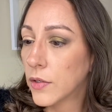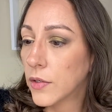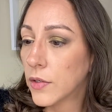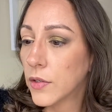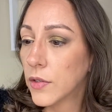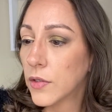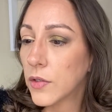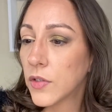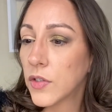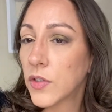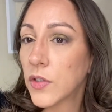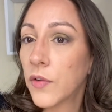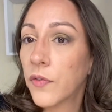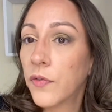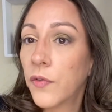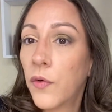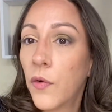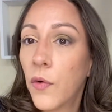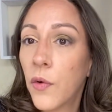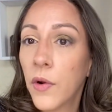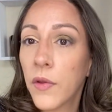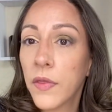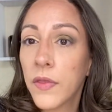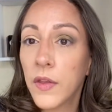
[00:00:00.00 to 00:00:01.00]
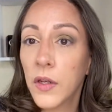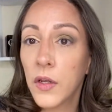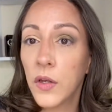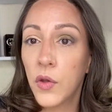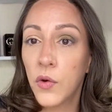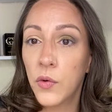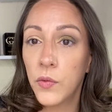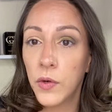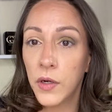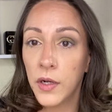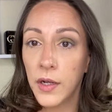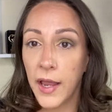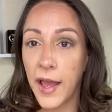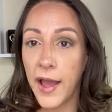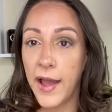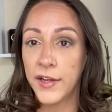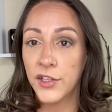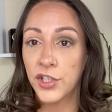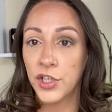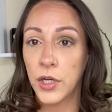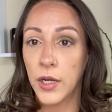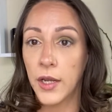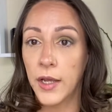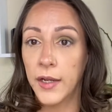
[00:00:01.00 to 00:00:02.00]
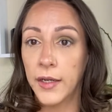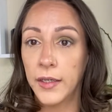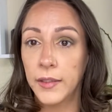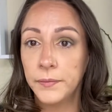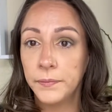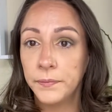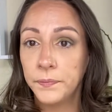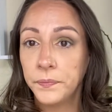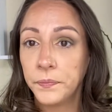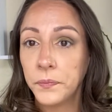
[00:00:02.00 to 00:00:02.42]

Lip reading: So for the lower lash line,